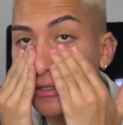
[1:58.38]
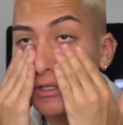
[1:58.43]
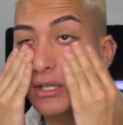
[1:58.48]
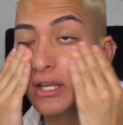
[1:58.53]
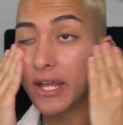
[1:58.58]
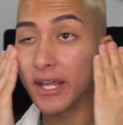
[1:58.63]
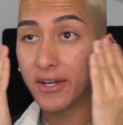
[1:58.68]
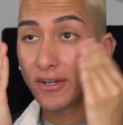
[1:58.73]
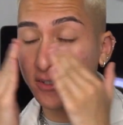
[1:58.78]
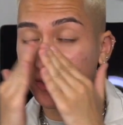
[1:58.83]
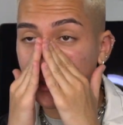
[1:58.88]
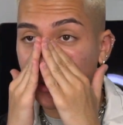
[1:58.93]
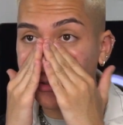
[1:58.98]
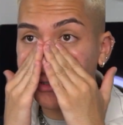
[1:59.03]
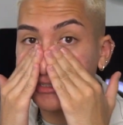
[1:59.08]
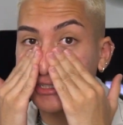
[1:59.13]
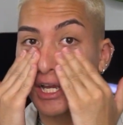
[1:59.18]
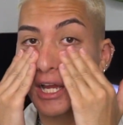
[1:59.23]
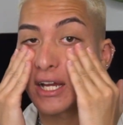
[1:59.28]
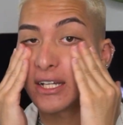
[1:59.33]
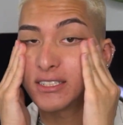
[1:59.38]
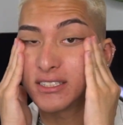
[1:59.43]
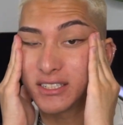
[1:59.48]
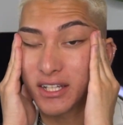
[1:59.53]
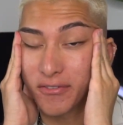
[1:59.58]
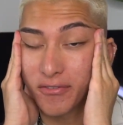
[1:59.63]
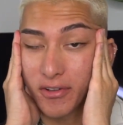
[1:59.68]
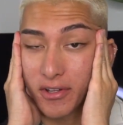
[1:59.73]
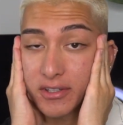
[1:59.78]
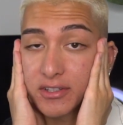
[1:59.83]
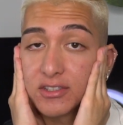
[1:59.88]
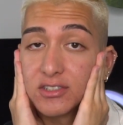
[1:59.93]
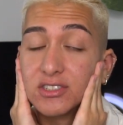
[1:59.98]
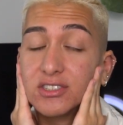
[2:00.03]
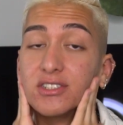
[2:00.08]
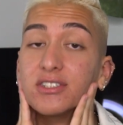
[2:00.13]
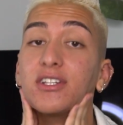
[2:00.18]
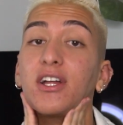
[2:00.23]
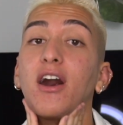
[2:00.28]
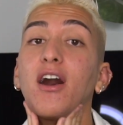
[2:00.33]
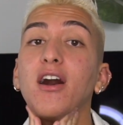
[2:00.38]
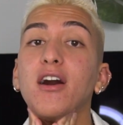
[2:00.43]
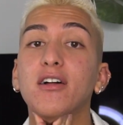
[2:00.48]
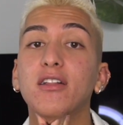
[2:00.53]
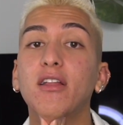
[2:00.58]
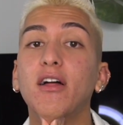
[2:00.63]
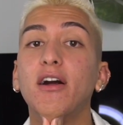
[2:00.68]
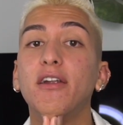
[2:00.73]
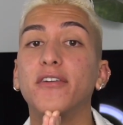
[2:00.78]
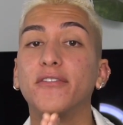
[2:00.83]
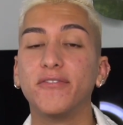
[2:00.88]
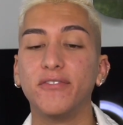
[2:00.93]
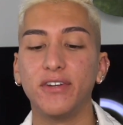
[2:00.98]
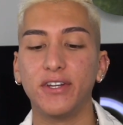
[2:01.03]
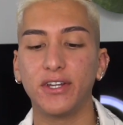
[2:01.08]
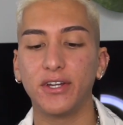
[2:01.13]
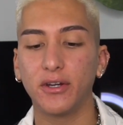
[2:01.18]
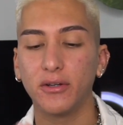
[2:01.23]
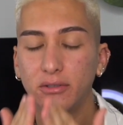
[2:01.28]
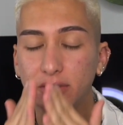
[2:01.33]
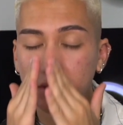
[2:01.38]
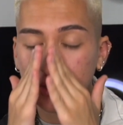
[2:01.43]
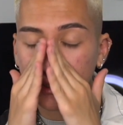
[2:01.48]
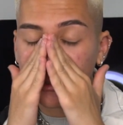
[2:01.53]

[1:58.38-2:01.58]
catered towards guys, because I feel like there's not a lot of videos